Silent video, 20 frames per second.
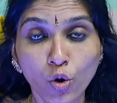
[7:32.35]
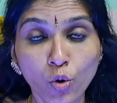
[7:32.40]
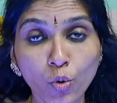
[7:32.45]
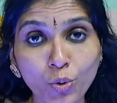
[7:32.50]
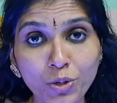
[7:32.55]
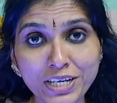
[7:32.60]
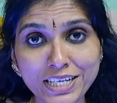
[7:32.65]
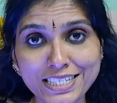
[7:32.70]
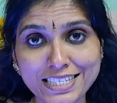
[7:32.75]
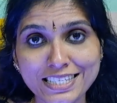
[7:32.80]

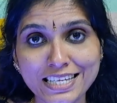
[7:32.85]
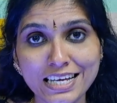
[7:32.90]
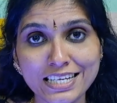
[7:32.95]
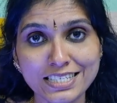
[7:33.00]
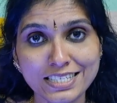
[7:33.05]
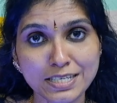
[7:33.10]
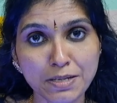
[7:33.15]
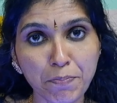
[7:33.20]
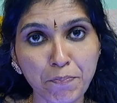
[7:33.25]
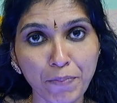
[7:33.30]
Who is
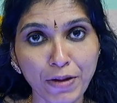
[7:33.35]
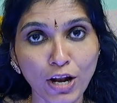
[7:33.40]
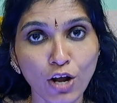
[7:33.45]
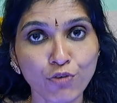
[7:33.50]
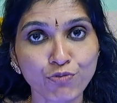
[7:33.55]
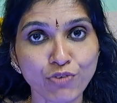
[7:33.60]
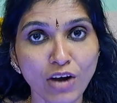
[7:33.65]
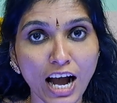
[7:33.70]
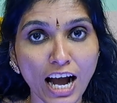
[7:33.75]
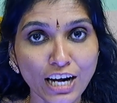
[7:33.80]
the symbol
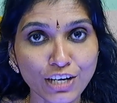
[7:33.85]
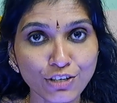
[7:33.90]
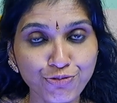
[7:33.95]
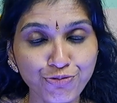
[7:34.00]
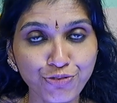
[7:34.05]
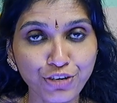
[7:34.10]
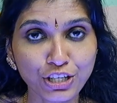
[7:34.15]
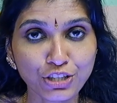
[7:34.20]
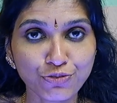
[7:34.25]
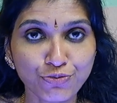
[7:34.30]
of
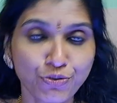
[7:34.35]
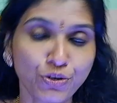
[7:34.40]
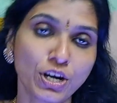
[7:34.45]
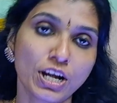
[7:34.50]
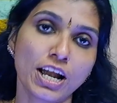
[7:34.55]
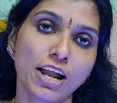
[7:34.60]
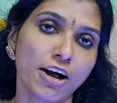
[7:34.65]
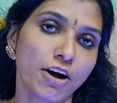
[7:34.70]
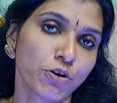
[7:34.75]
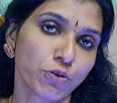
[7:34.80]

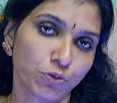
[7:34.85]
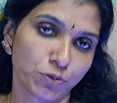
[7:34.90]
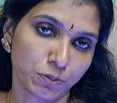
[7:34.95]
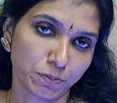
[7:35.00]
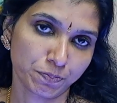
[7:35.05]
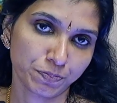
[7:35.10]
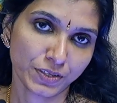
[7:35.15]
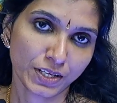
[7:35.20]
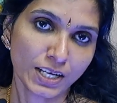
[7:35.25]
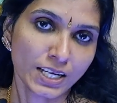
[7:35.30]
unfaithful love?
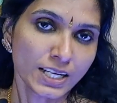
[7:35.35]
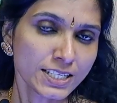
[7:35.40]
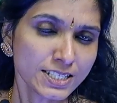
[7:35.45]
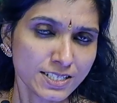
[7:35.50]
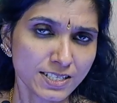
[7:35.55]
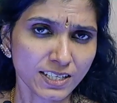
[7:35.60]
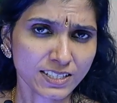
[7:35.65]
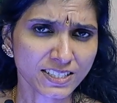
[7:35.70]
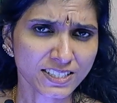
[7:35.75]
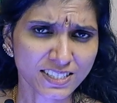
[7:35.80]

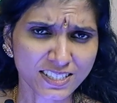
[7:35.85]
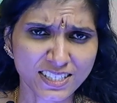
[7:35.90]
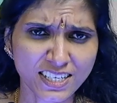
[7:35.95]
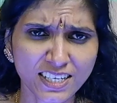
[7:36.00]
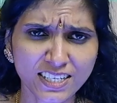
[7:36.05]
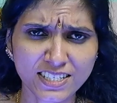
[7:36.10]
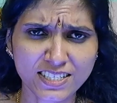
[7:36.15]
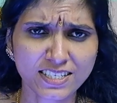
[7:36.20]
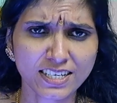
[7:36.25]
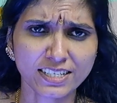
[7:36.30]
Such
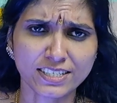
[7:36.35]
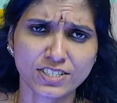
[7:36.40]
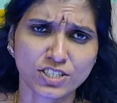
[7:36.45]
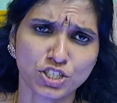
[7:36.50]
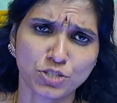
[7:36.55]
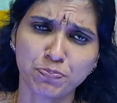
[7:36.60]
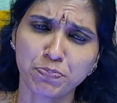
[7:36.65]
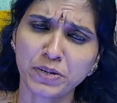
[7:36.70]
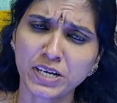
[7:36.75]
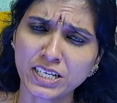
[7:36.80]
and
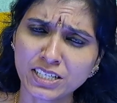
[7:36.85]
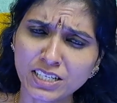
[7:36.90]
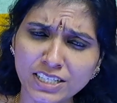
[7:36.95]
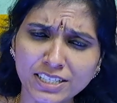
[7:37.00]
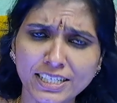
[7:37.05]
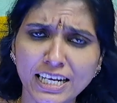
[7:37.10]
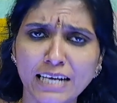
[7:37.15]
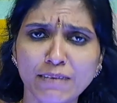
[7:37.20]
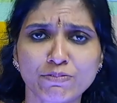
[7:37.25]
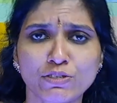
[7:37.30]
such
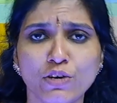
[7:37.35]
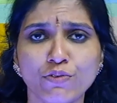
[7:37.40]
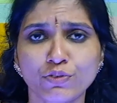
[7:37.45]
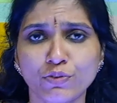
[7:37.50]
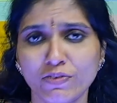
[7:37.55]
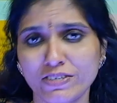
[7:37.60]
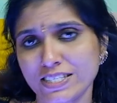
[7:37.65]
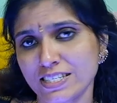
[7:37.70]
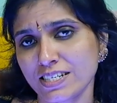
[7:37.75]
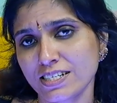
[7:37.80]
many types
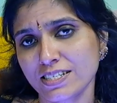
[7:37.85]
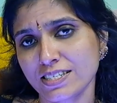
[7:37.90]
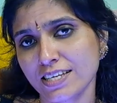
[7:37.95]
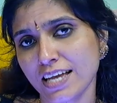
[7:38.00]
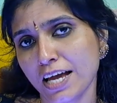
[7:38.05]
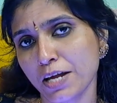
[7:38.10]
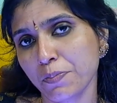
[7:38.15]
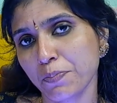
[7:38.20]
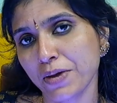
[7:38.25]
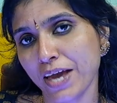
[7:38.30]
of
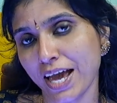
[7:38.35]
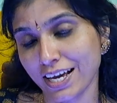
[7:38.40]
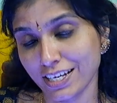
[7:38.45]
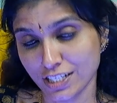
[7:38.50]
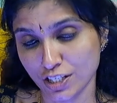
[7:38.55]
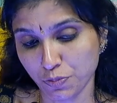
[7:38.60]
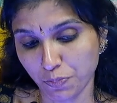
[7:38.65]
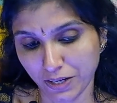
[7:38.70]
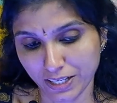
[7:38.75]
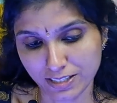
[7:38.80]
questions can be
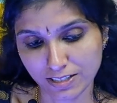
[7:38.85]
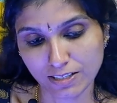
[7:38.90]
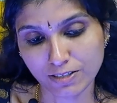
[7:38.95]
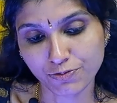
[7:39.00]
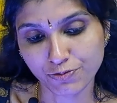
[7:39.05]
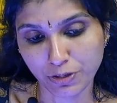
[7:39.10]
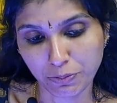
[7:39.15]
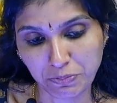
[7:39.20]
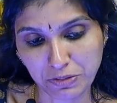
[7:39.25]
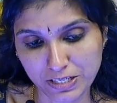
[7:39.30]

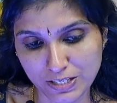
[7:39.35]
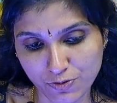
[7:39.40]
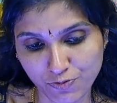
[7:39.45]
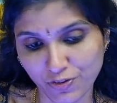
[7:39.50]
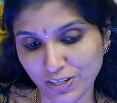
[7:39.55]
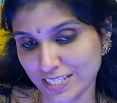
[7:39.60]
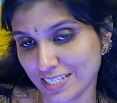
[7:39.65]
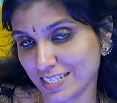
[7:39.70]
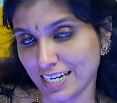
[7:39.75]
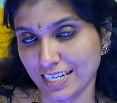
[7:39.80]
expected from this
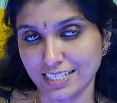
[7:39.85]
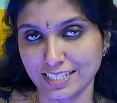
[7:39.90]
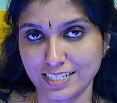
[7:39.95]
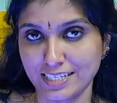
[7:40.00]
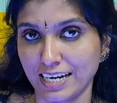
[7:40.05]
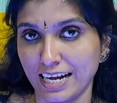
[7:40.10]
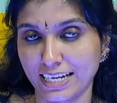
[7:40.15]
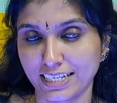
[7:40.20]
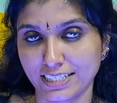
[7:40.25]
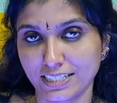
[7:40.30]
first
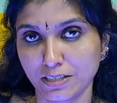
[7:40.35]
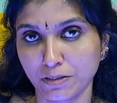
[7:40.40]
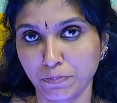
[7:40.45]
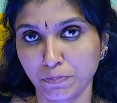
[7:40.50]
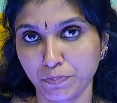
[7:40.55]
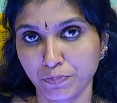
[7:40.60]
extract.